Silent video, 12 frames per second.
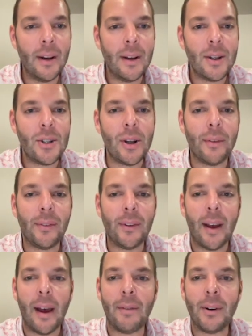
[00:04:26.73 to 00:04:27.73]
shift
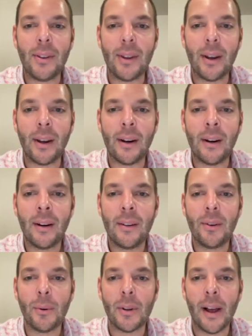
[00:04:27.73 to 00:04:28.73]
everything
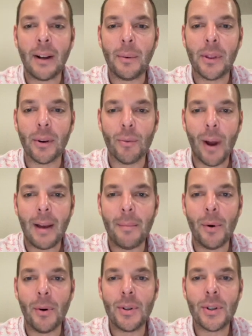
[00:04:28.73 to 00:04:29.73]
to align with the
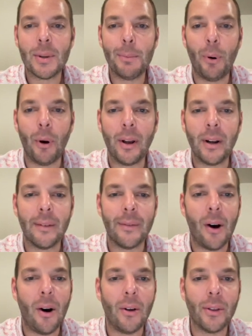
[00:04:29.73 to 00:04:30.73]
rightmost point of
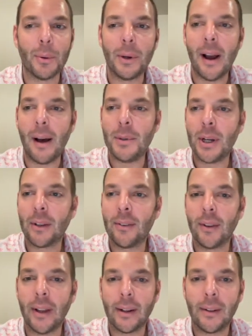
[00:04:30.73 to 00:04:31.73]
all 3 objects
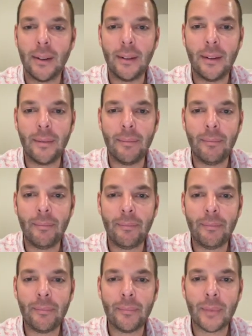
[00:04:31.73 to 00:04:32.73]
selected.
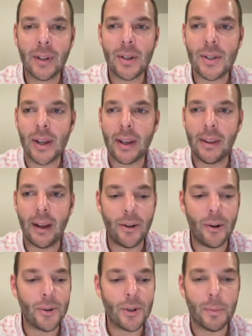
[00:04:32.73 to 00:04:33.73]
Just like that,
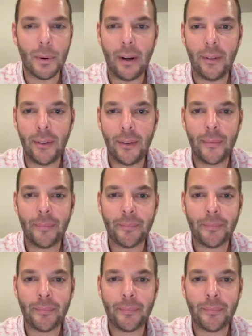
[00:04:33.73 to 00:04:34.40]
no surprises.